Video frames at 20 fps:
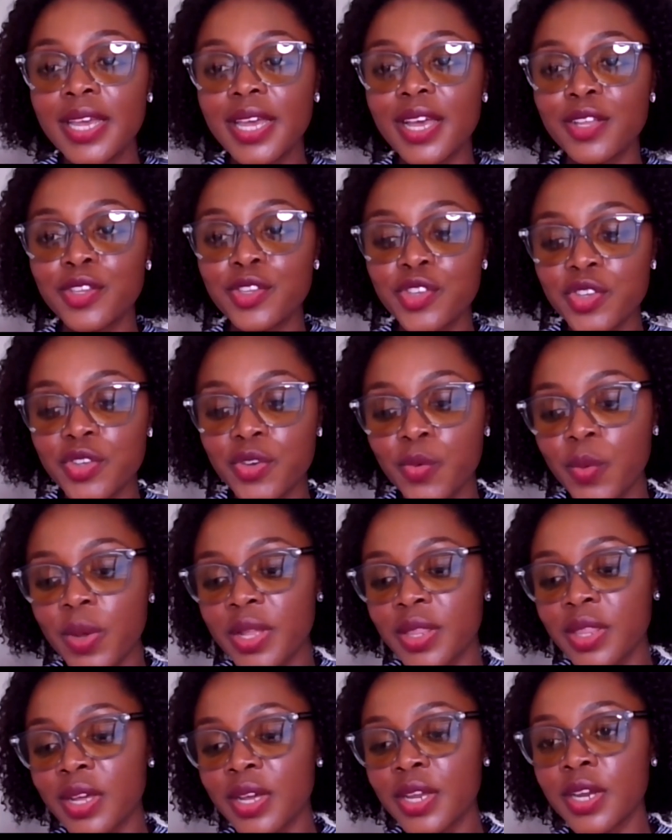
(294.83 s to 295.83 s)
And so
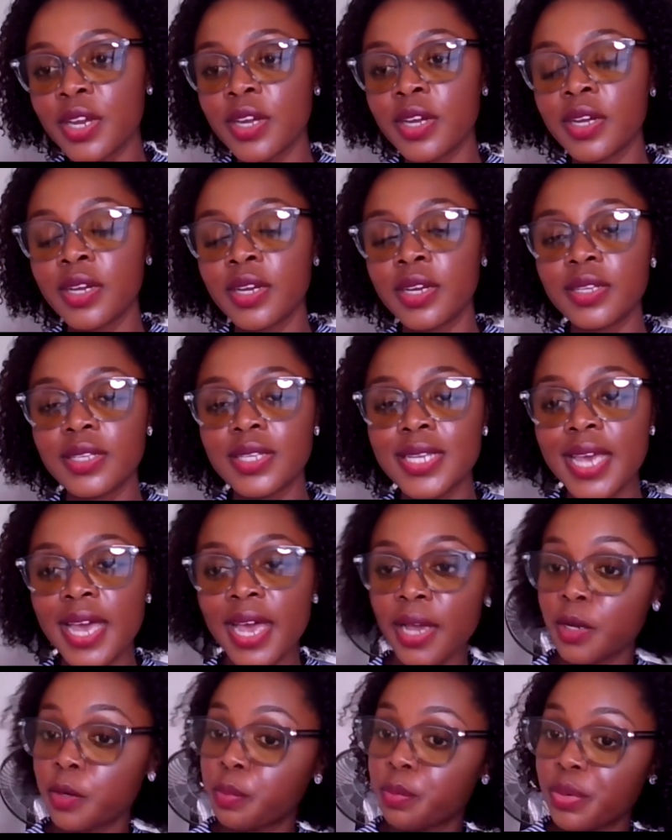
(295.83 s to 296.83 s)
whether you're
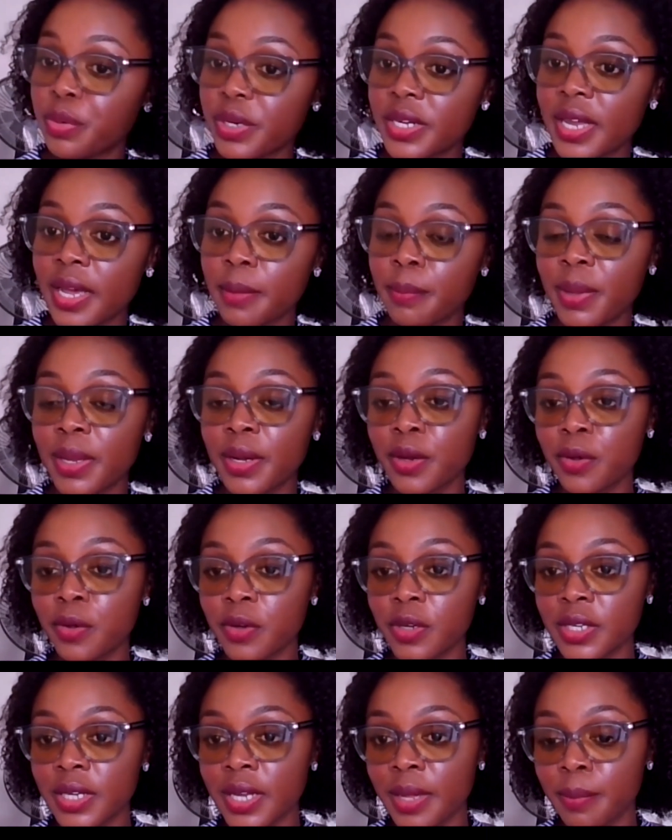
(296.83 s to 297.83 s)
tagged
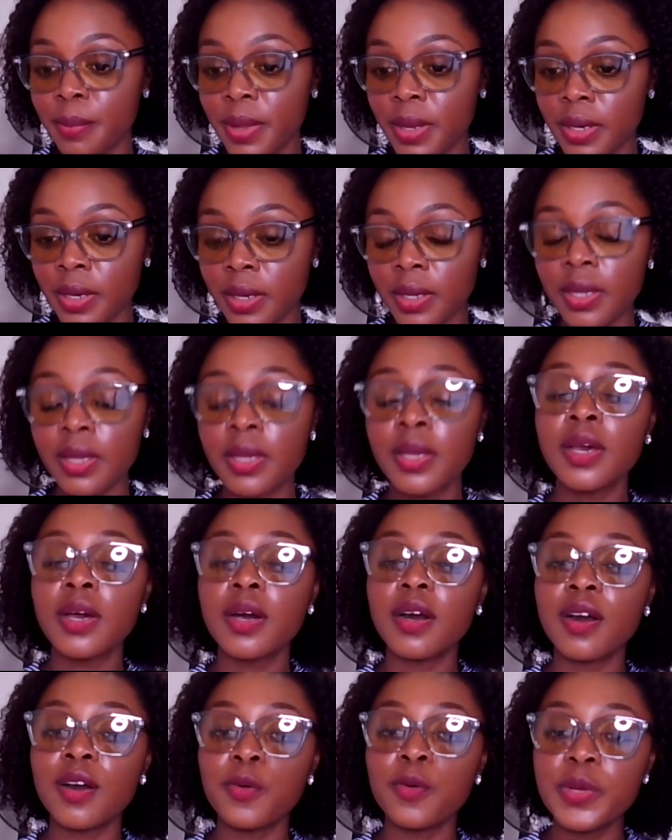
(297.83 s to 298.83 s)
pre-diabetic or
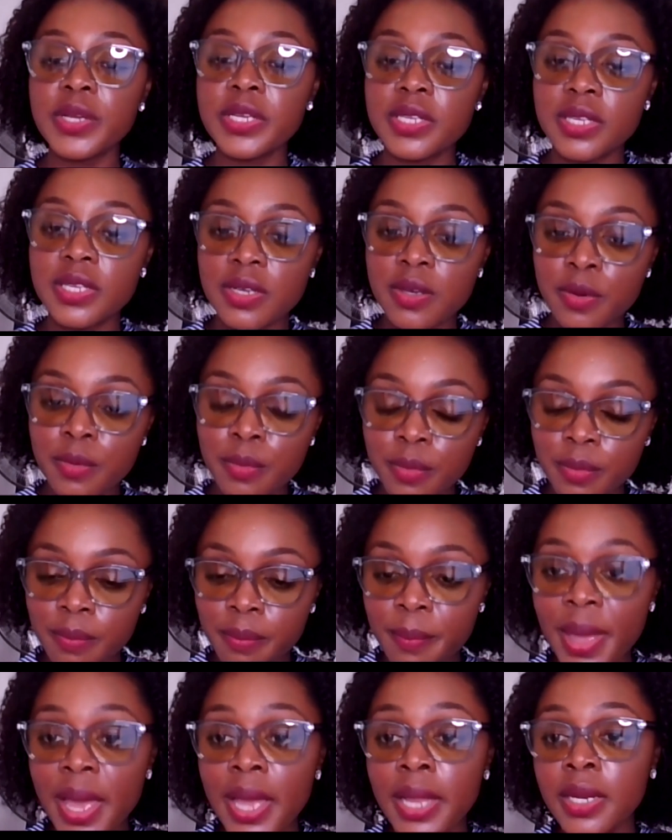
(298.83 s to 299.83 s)
diabetic, we still
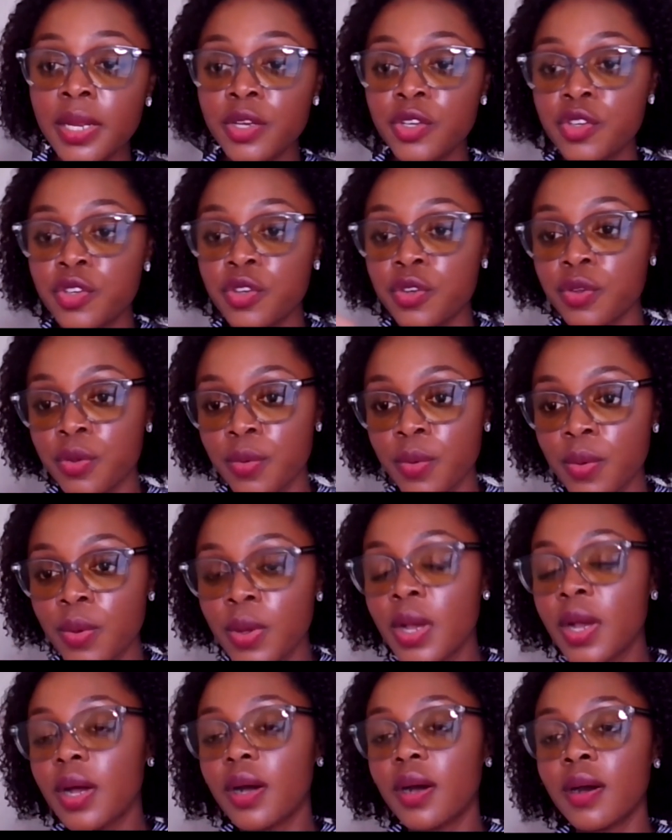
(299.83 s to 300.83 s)
manage you
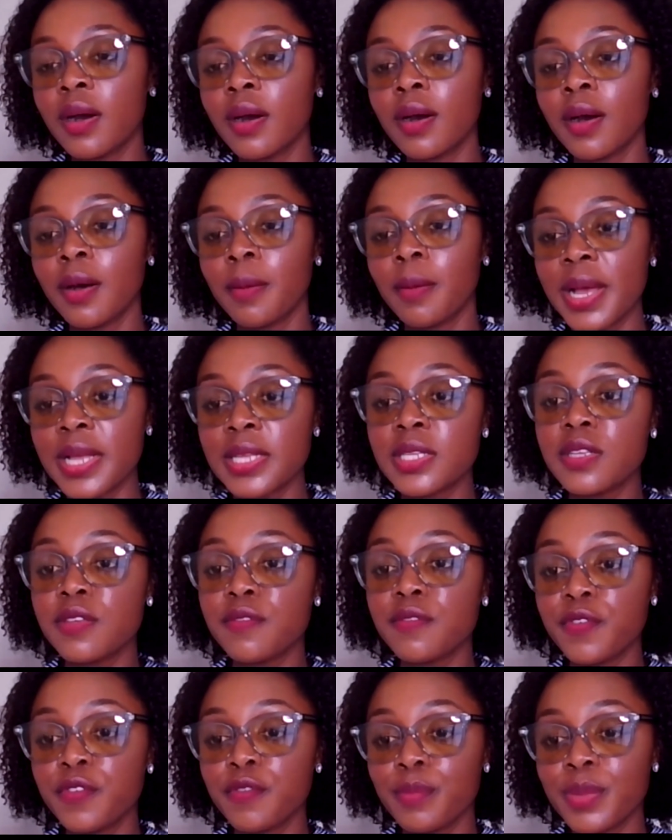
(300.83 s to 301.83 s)
as
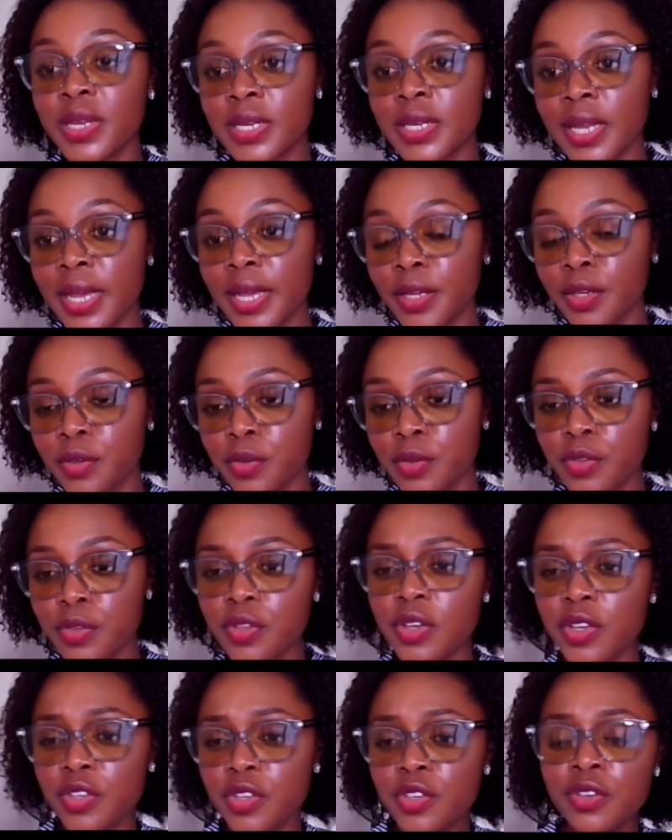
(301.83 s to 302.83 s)
if you've been
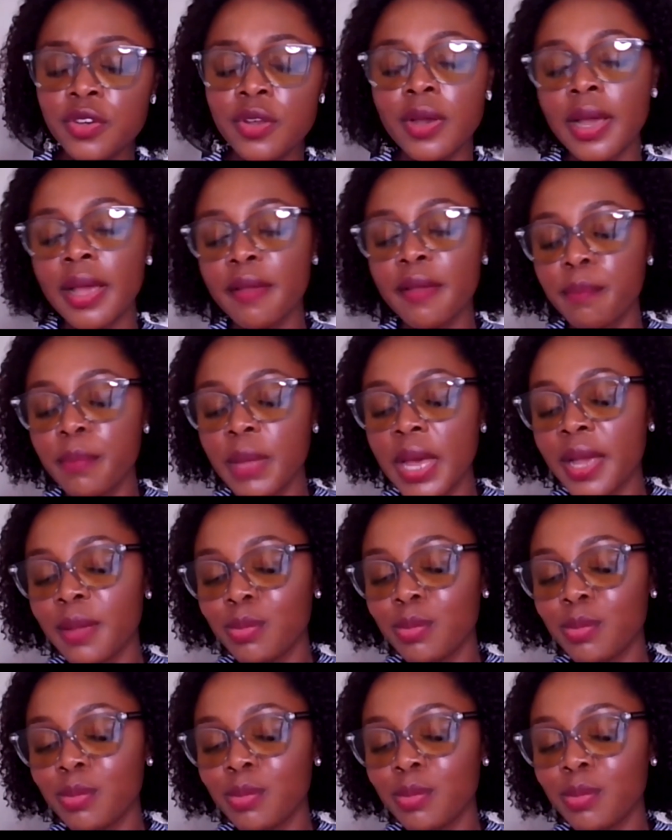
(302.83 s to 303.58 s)
diagnosed. Because, I